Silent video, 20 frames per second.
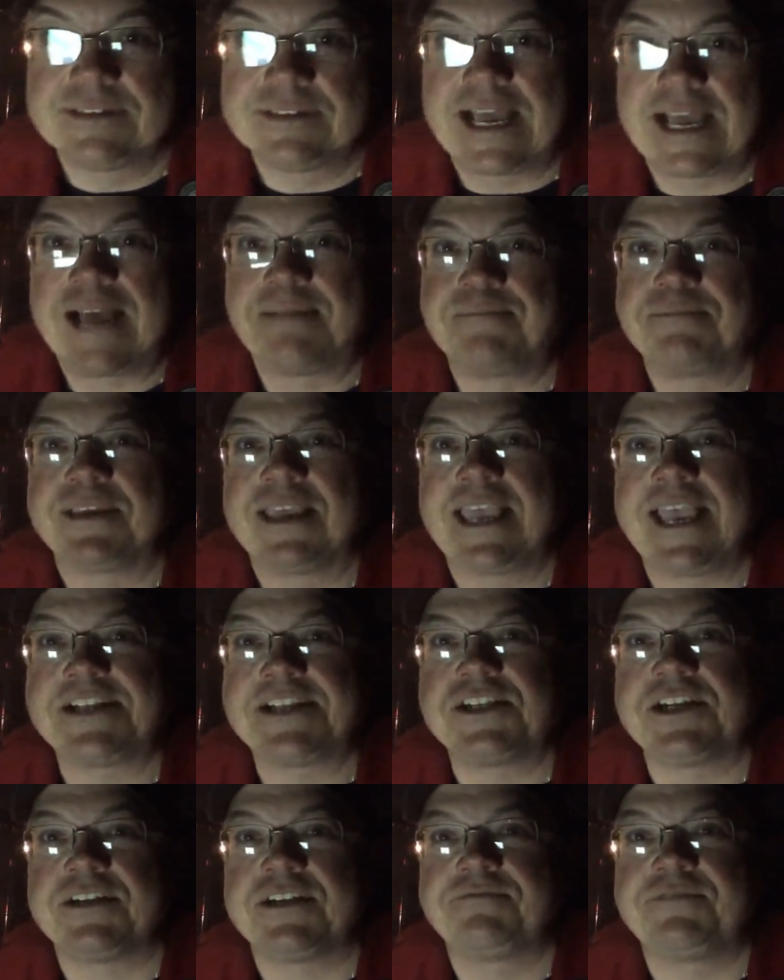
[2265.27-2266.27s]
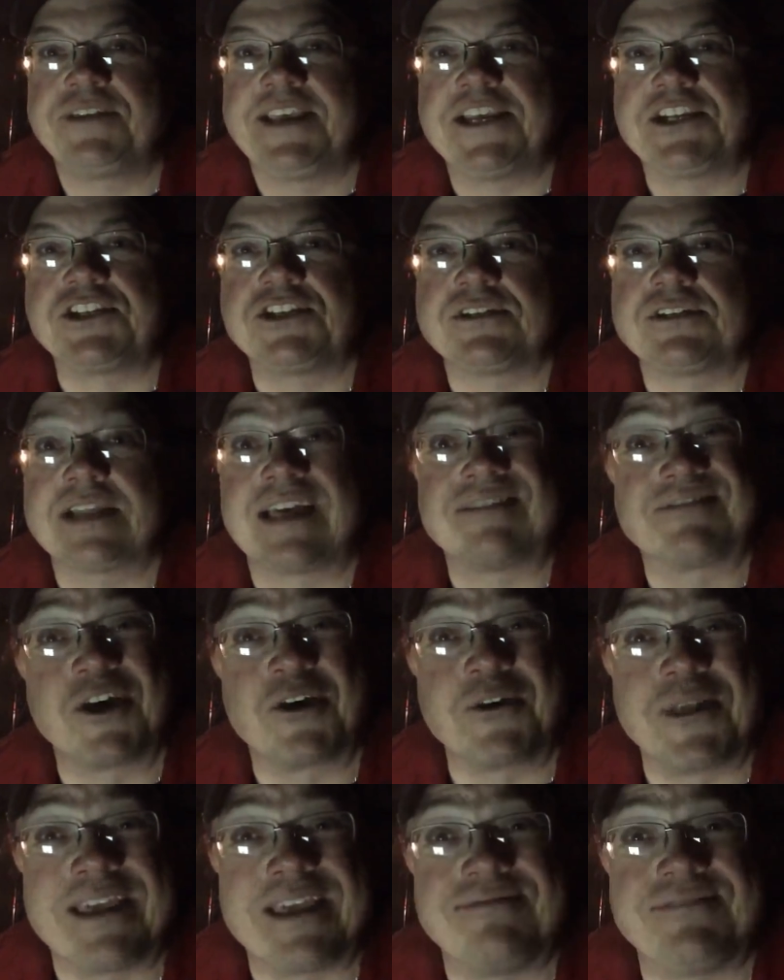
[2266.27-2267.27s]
I'm catching a fish. I've caught a